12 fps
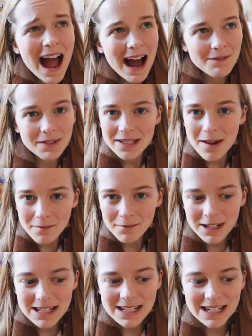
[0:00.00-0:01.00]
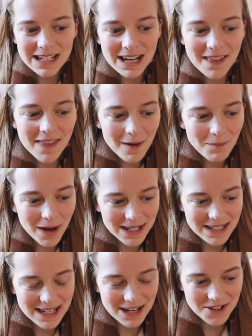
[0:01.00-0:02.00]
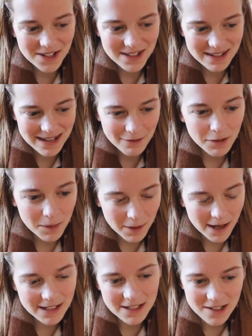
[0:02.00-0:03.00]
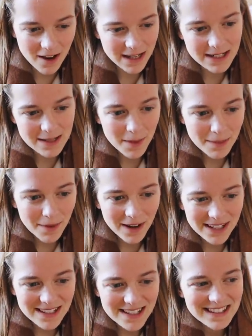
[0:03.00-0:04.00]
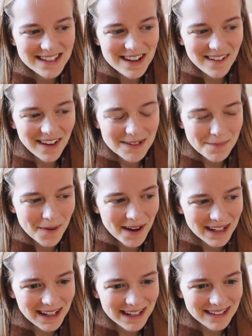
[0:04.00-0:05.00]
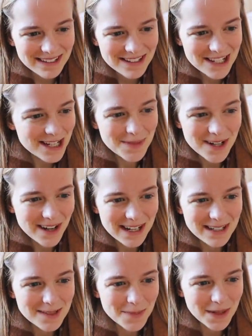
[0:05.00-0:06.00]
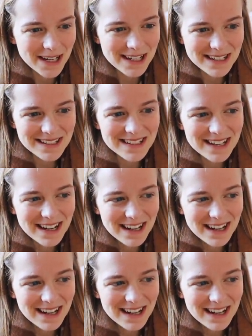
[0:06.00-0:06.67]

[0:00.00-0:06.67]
And for some reason, that mindset just never applied to tights in my mind. So I'd buy like cheap tights because